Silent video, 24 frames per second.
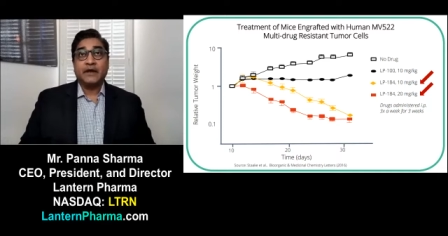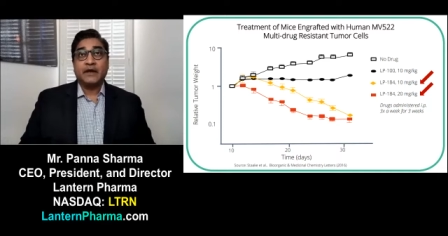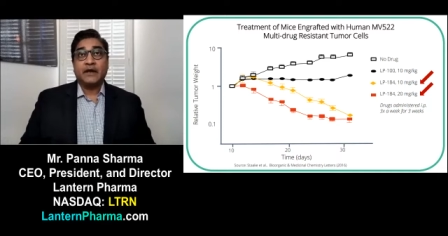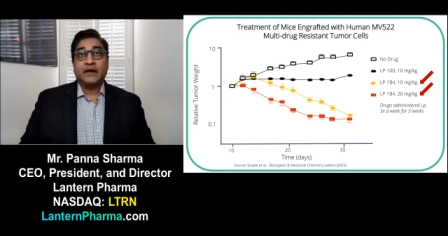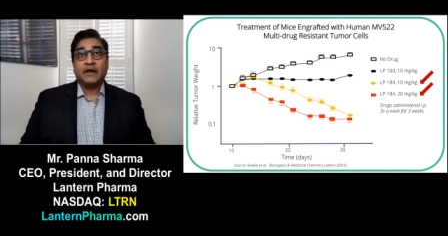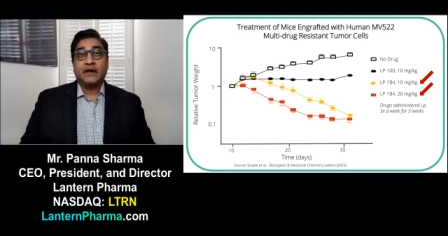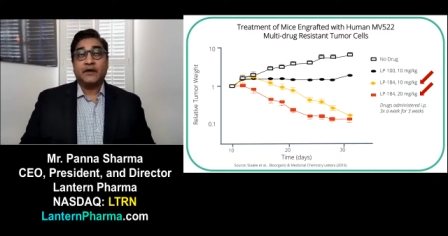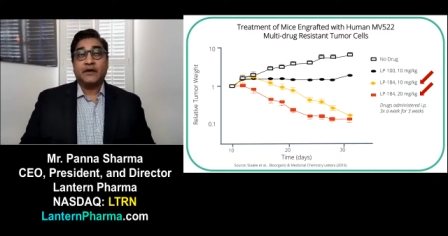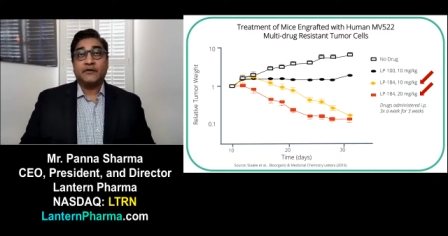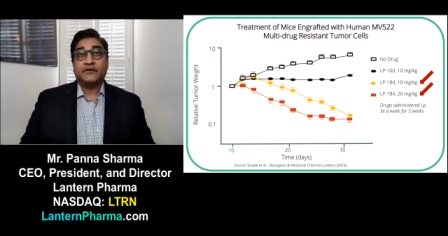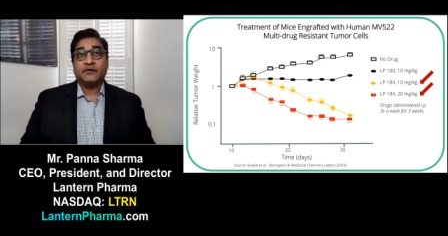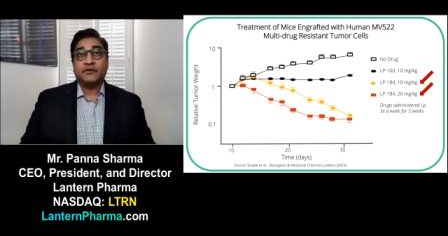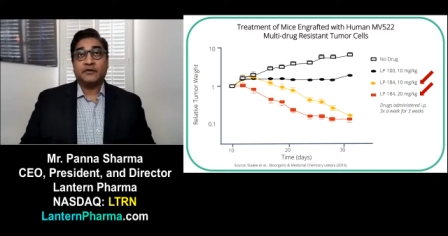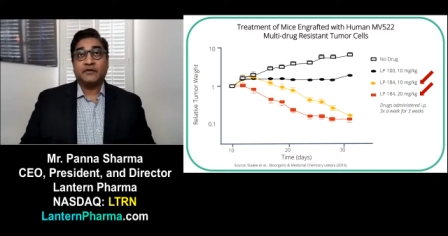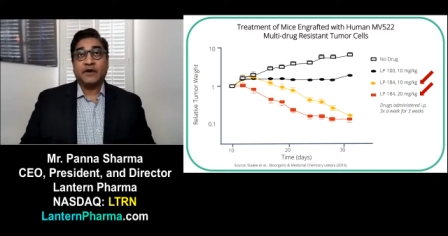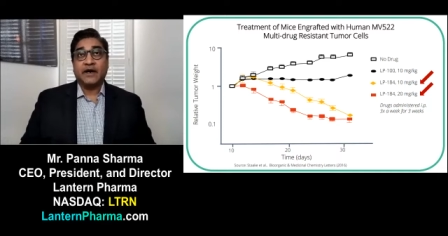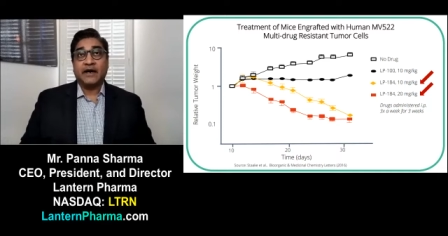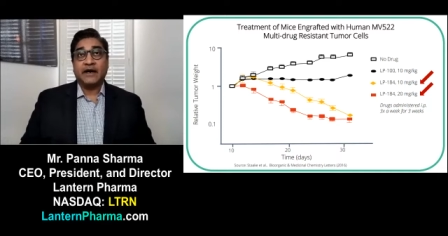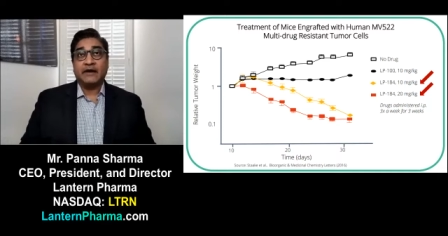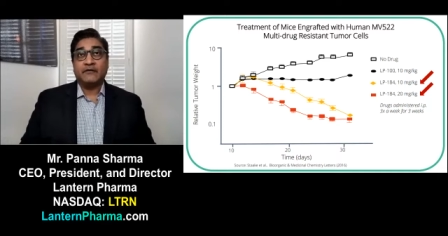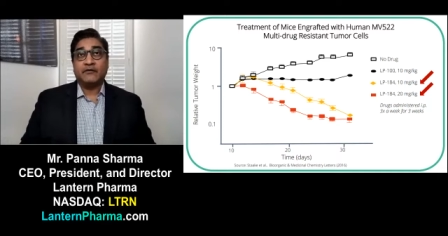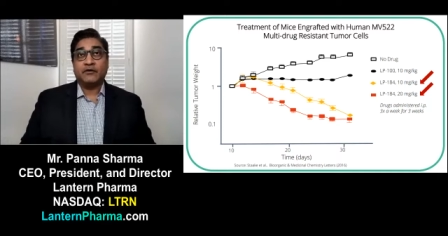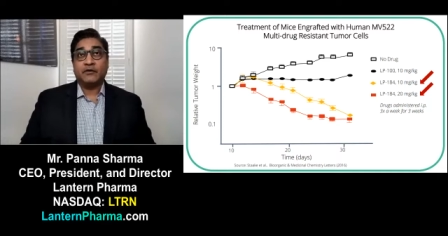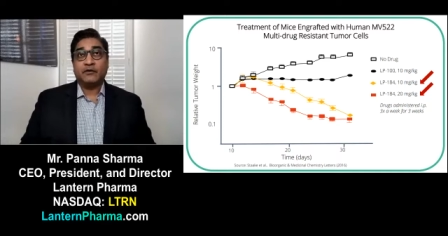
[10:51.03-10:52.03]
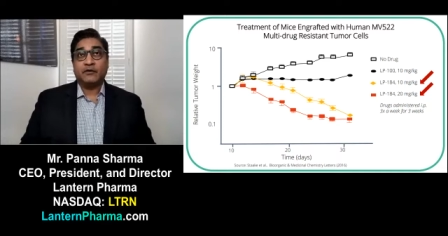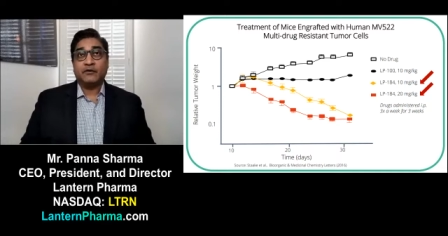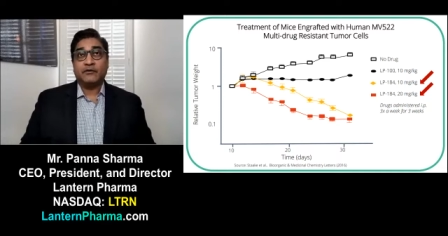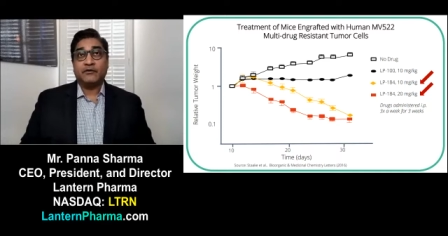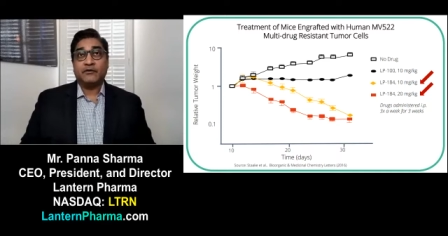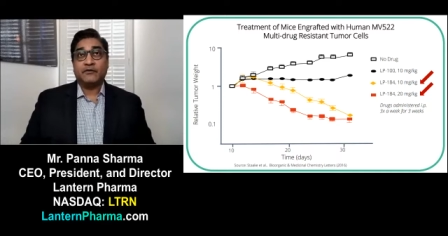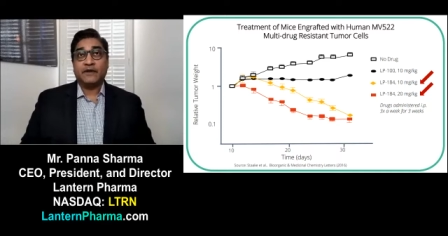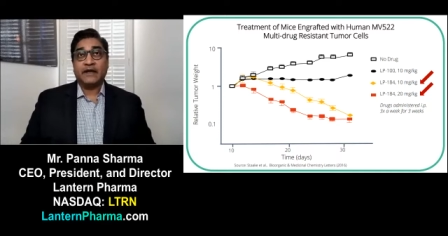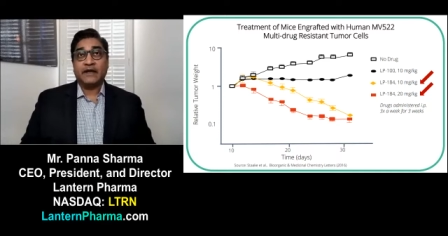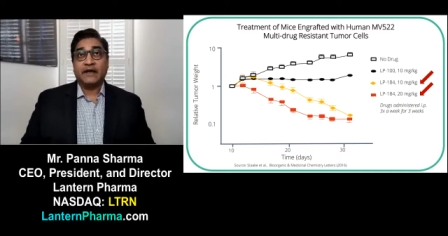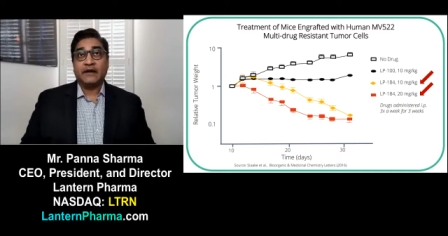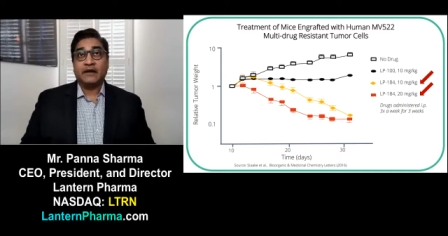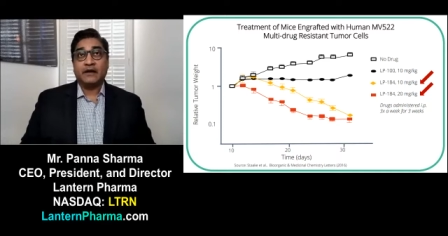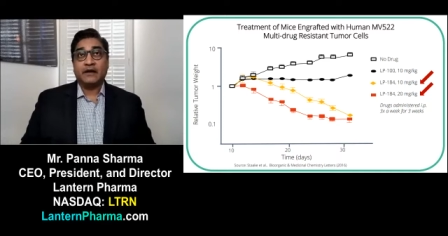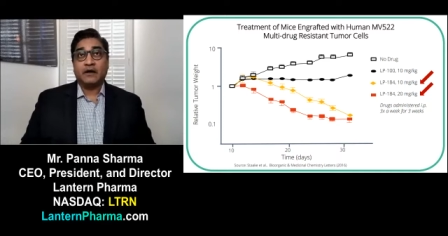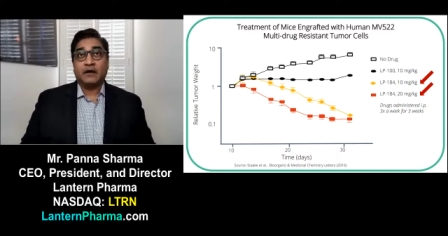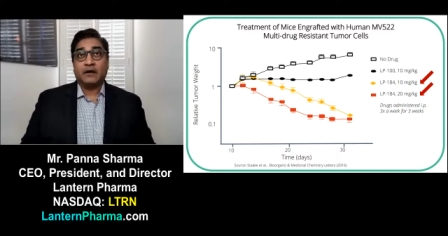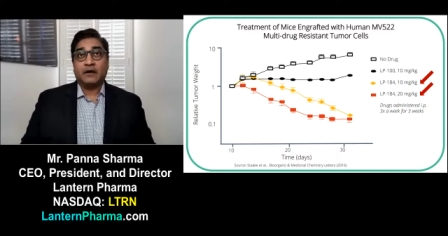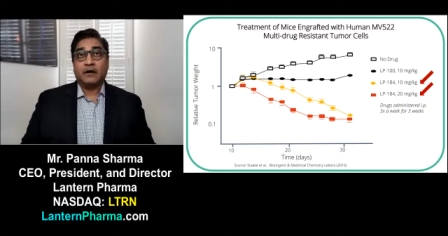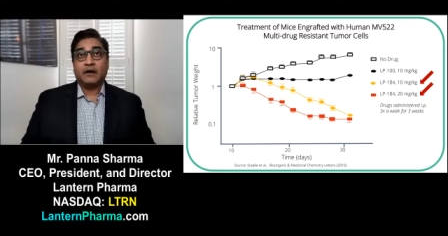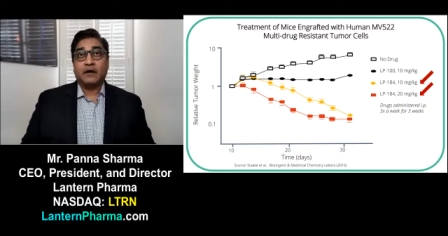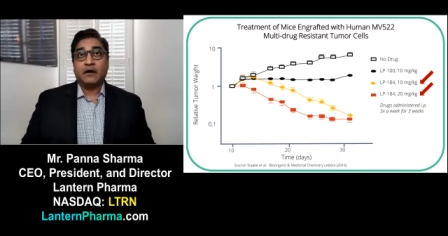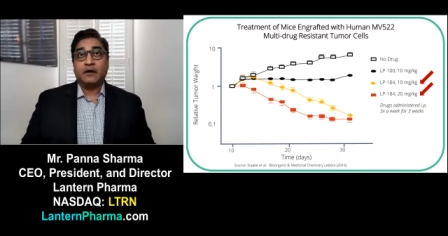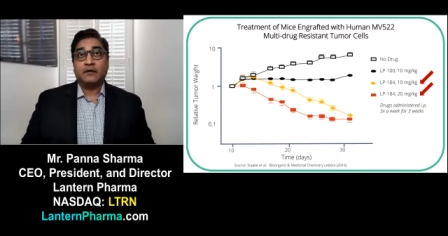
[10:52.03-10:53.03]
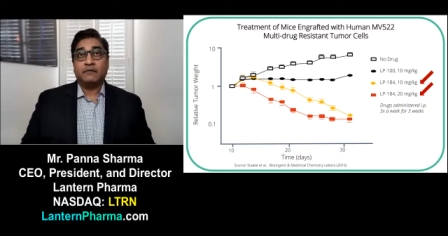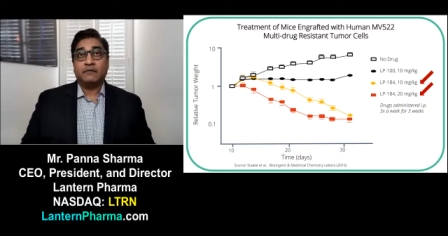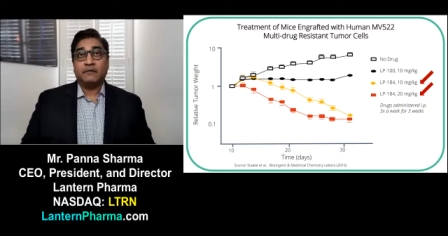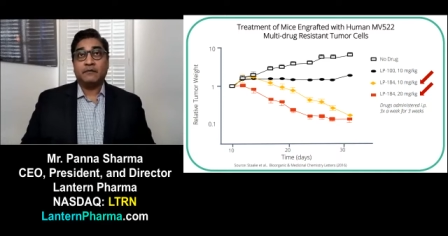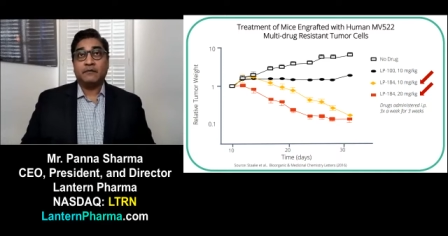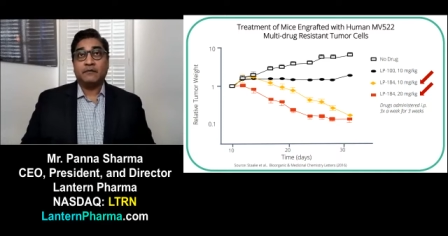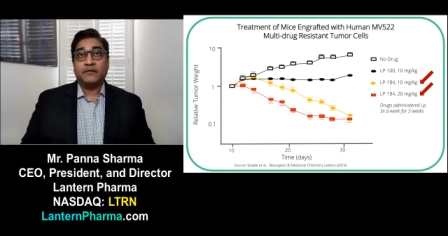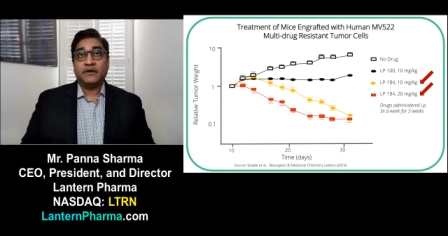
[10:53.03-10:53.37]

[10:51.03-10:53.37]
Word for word: uh, survivals that are